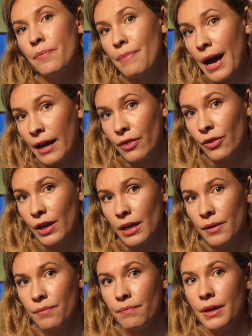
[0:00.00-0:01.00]
a bad
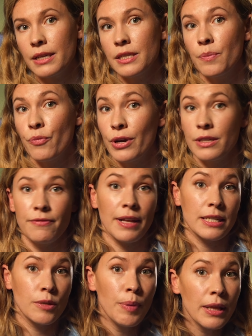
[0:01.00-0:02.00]
thing, because it brings
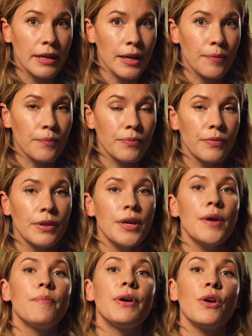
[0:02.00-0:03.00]
flexibility.
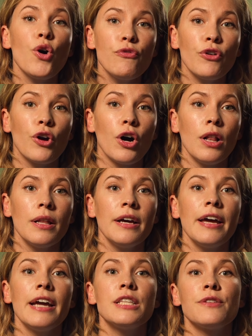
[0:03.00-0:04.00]
But overall,
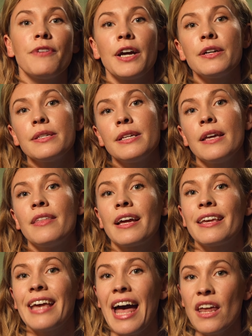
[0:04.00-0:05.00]
it's fair to say that
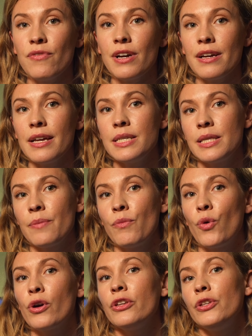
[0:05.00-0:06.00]
Canva is the
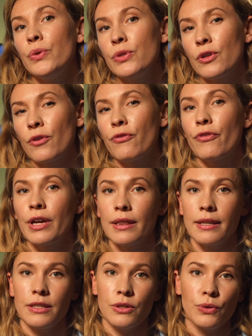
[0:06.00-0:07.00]
more
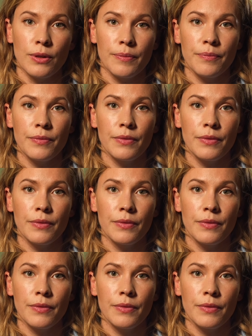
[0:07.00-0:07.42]
user-friendly tool.